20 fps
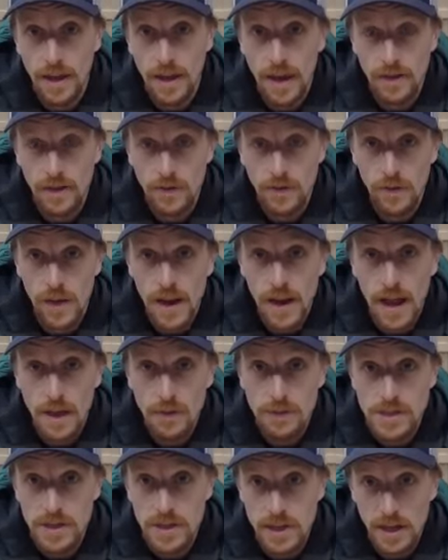And so then I
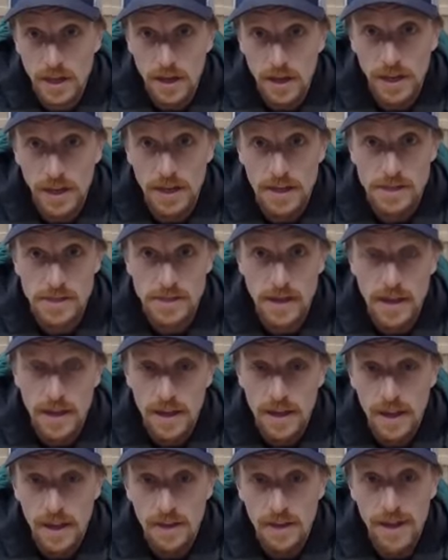was curious
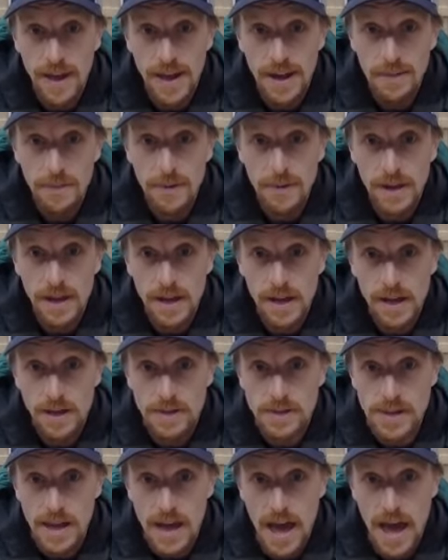if anybody
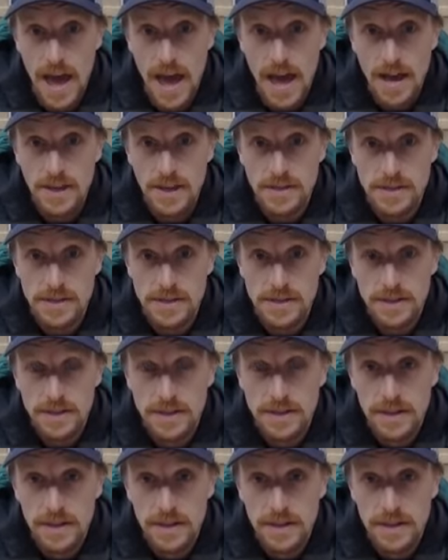else has